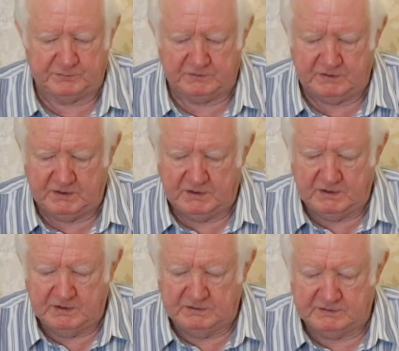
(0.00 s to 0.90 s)
but
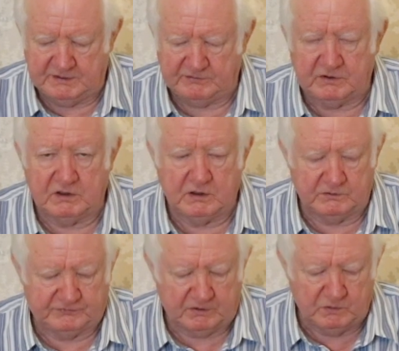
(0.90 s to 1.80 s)
things are going to go
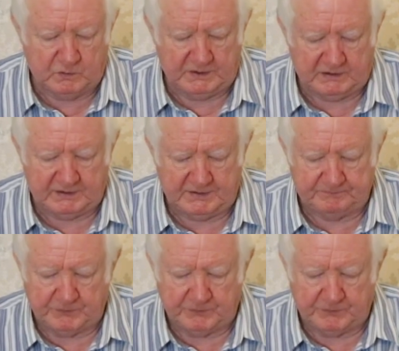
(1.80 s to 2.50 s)
so quickly.